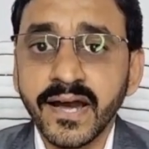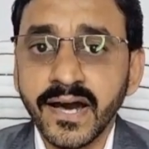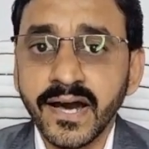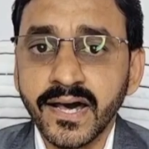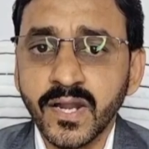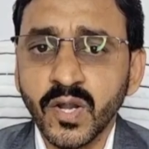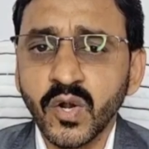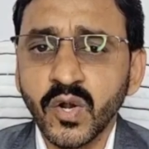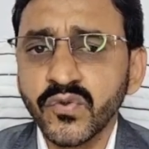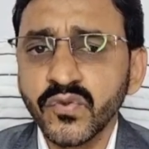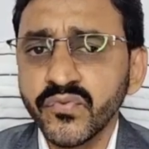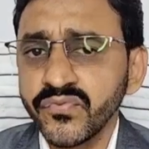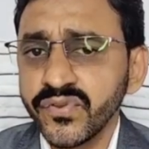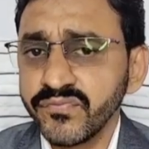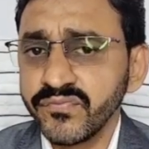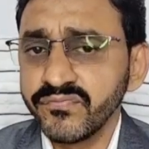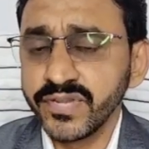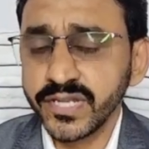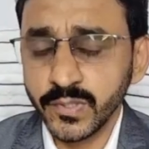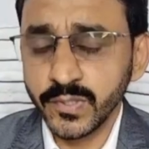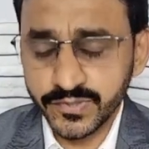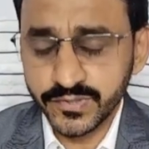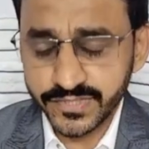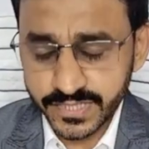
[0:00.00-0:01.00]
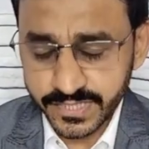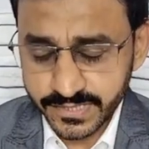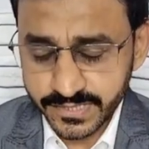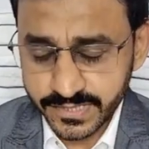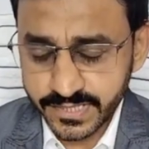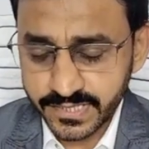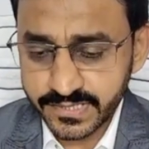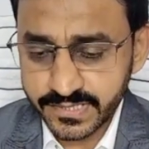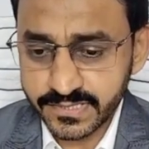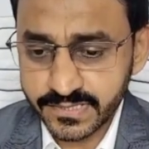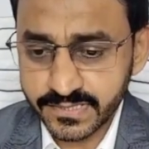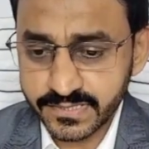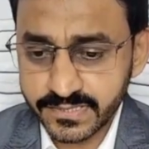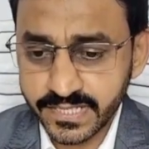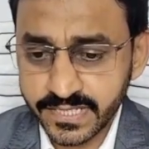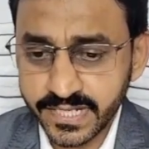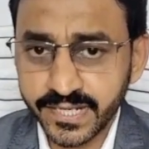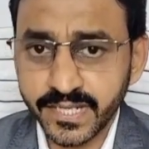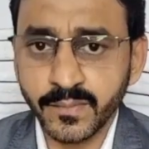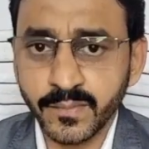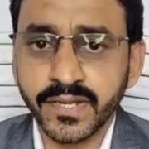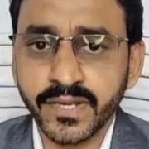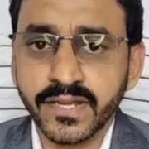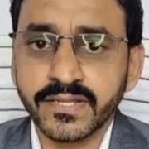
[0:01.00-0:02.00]
around 15 to 16
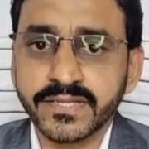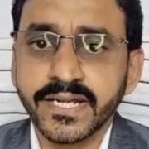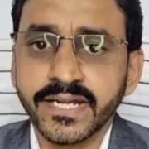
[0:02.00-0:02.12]
centimeter,